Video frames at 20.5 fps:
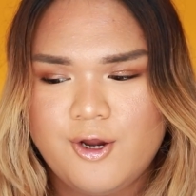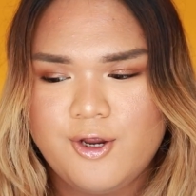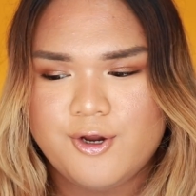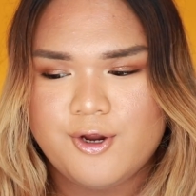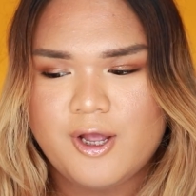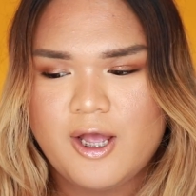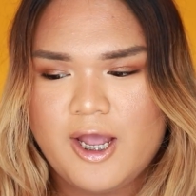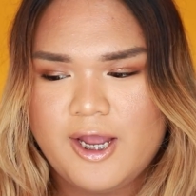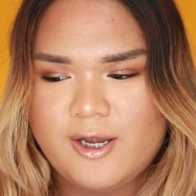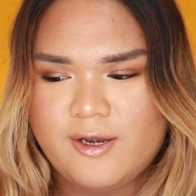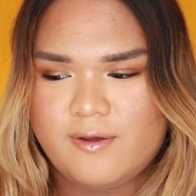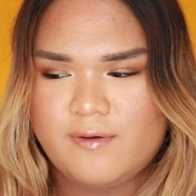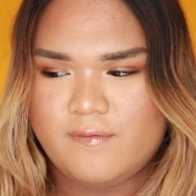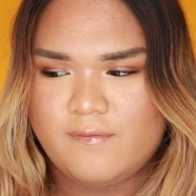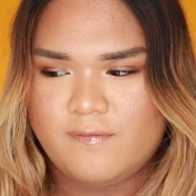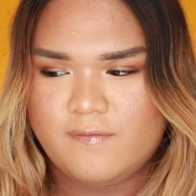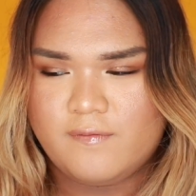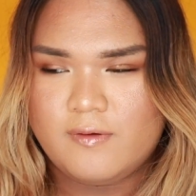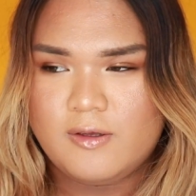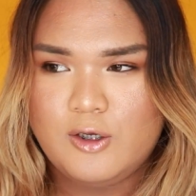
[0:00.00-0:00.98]
You're kind of
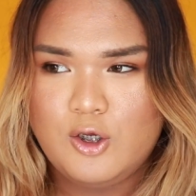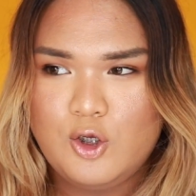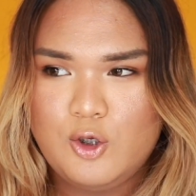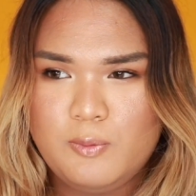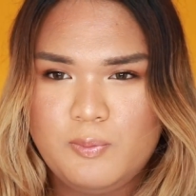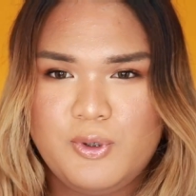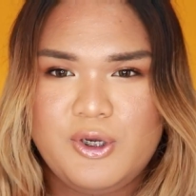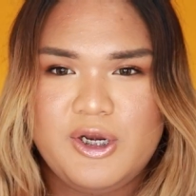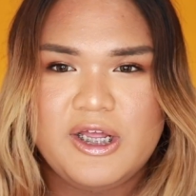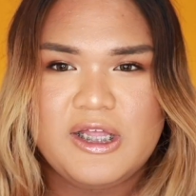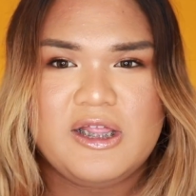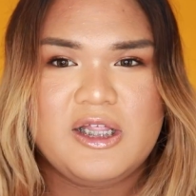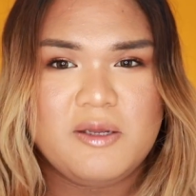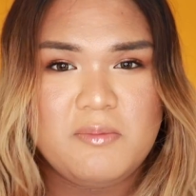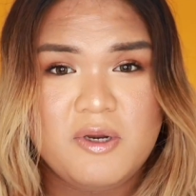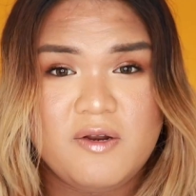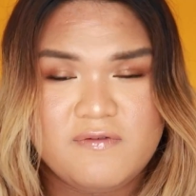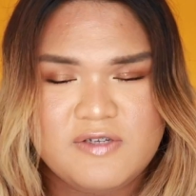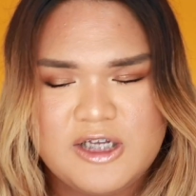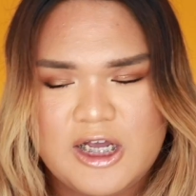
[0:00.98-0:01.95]
putting a little
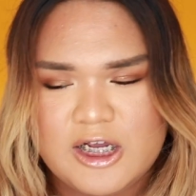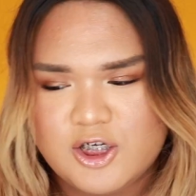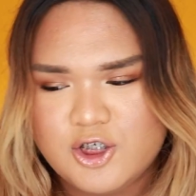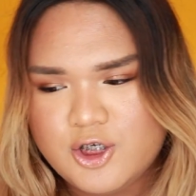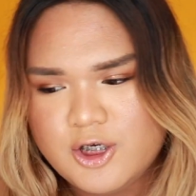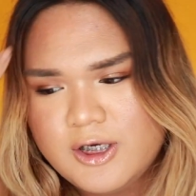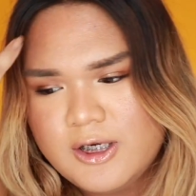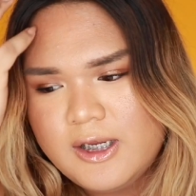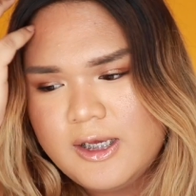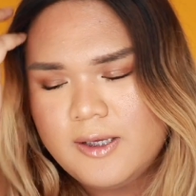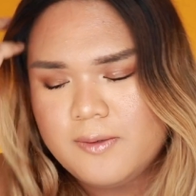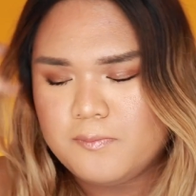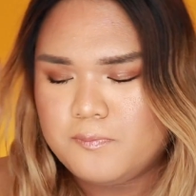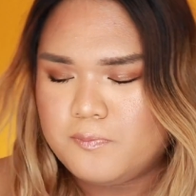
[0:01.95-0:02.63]
bit of texture in it.